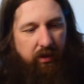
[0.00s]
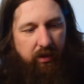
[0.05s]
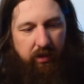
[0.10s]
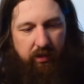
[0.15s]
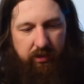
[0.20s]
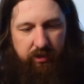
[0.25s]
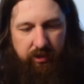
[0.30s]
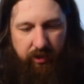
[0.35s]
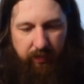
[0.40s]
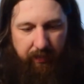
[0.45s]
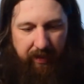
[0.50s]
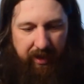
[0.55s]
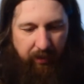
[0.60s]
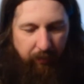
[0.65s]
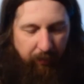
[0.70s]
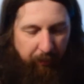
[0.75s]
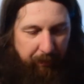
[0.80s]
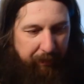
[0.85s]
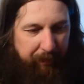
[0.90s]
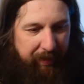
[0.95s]

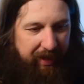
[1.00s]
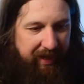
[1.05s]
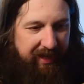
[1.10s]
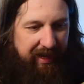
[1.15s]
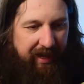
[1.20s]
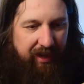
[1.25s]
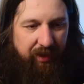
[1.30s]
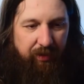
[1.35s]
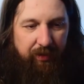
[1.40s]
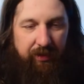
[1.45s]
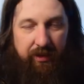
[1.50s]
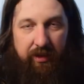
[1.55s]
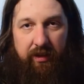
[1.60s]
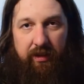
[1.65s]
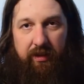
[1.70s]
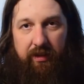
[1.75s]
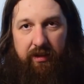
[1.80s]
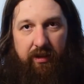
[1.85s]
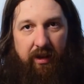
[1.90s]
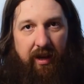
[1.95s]
somehow beat out
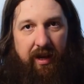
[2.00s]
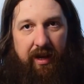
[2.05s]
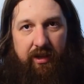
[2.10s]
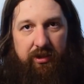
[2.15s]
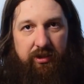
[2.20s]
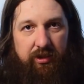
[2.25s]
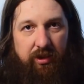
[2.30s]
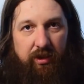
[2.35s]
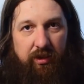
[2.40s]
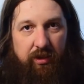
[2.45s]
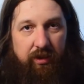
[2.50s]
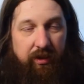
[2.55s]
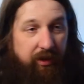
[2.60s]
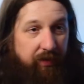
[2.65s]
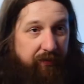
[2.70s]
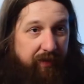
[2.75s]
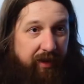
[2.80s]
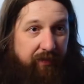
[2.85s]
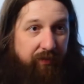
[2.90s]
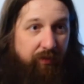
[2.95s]
the hot chocolate. And
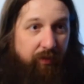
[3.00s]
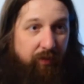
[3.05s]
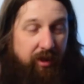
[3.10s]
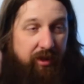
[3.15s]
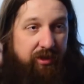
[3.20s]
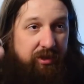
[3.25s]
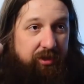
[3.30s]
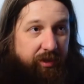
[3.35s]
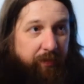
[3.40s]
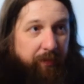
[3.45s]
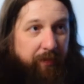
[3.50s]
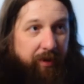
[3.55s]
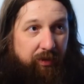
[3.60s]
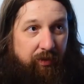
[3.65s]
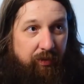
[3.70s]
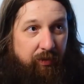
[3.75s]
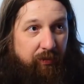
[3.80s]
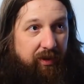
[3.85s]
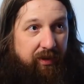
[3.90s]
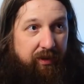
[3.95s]
if you haven't watched the
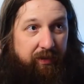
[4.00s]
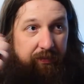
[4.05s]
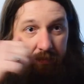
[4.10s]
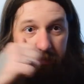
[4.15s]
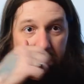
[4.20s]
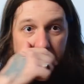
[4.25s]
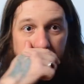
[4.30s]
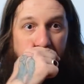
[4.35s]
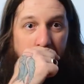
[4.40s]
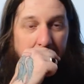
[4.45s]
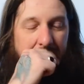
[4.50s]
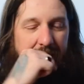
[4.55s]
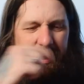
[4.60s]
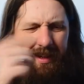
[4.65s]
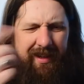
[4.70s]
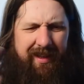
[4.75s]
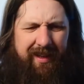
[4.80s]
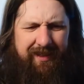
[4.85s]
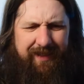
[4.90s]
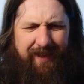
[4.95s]
milk one, I
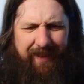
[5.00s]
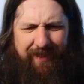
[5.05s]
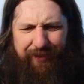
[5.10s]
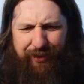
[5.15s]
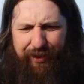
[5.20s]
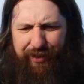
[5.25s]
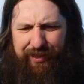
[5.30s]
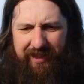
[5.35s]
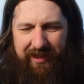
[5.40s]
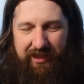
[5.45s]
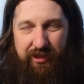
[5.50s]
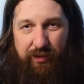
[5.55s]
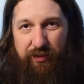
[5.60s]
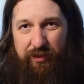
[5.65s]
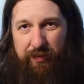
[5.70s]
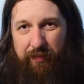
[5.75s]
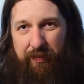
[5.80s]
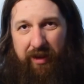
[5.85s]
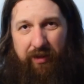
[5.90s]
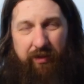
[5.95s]
did actually 3 things. It
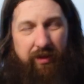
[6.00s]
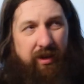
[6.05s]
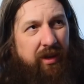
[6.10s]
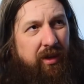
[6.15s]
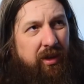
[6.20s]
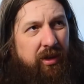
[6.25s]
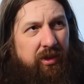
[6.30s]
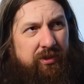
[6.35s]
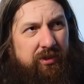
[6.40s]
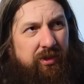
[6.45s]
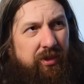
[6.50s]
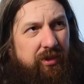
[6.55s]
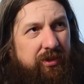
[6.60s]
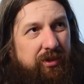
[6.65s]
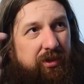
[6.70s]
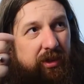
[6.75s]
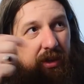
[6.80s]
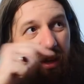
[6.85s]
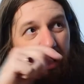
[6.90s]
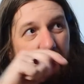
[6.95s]
was milk,
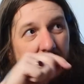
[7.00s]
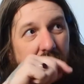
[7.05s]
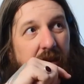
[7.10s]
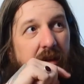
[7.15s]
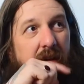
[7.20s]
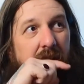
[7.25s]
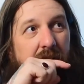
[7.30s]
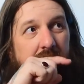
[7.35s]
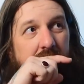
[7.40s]
salsa, and